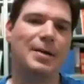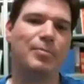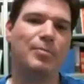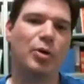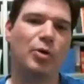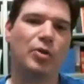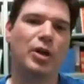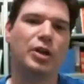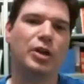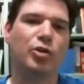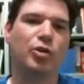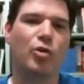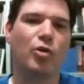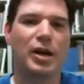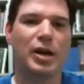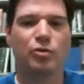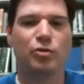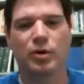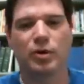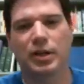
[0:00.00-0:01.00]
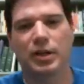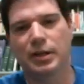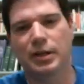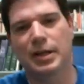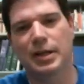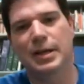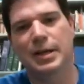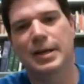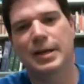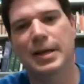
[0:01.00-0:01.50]
both undergraduate and
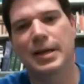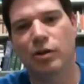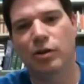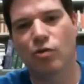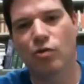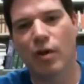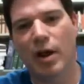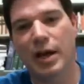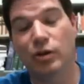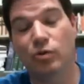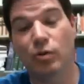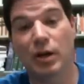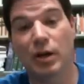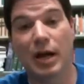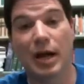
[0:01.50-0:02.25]
graduate.